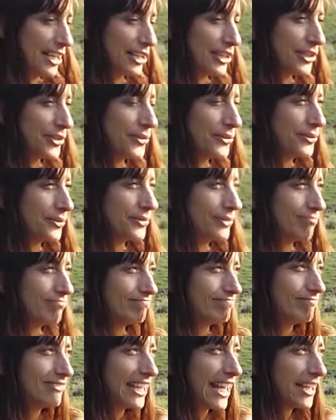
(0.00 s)
You
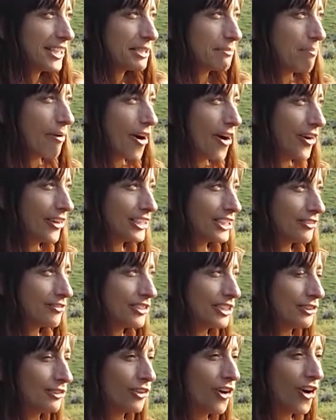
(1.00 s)
get a part of
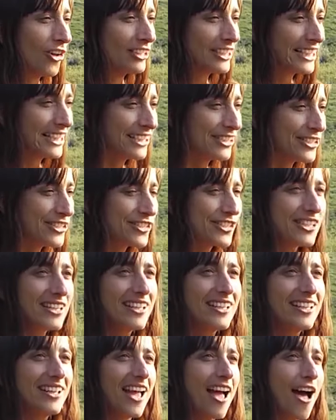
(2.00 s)
the knowledge,
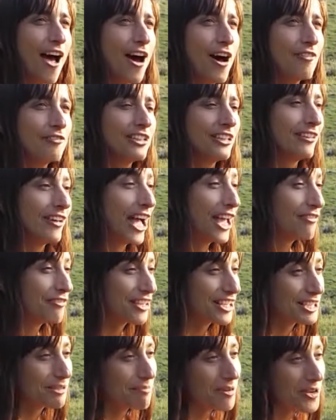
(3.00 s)
of the life
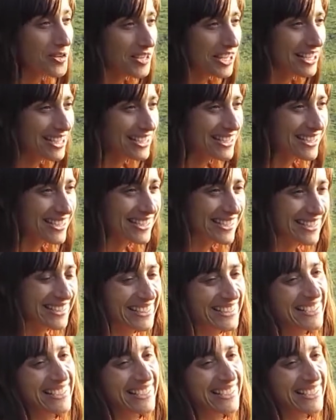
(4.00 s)
experience